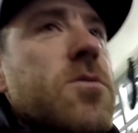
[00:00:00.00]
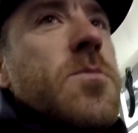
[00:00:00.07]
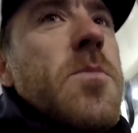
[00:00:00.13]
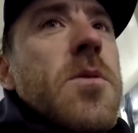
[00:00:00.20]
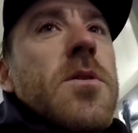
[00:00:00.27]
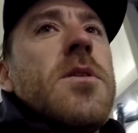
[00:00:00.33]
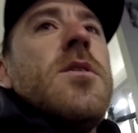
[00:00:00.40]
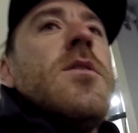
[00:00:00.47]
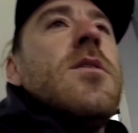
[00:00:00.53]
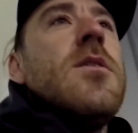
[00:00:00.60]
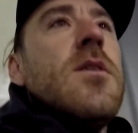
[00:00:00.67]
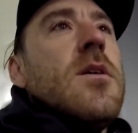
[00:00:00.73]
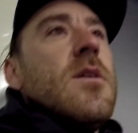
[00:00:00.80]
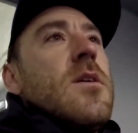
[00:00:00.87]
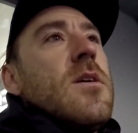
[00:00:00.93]
but
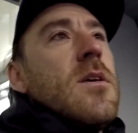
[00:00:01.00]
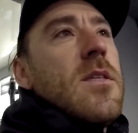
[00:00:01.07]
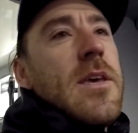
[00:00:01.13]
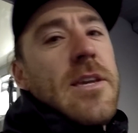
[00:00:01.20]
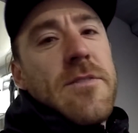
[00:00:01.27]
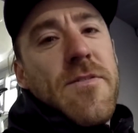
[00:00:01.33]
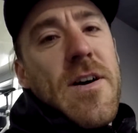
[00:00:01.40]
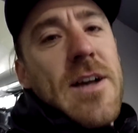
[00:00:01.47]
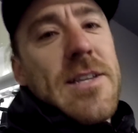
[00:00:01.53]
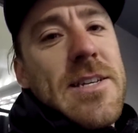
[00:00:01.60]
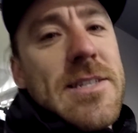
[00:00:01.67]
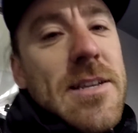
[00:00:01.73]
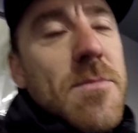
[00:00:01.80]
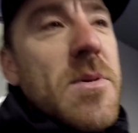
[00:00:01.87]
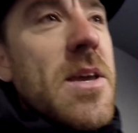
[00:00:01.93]
these
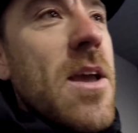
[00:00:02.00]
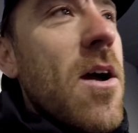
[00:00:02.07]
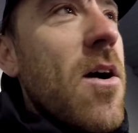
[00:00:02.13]
fatties will be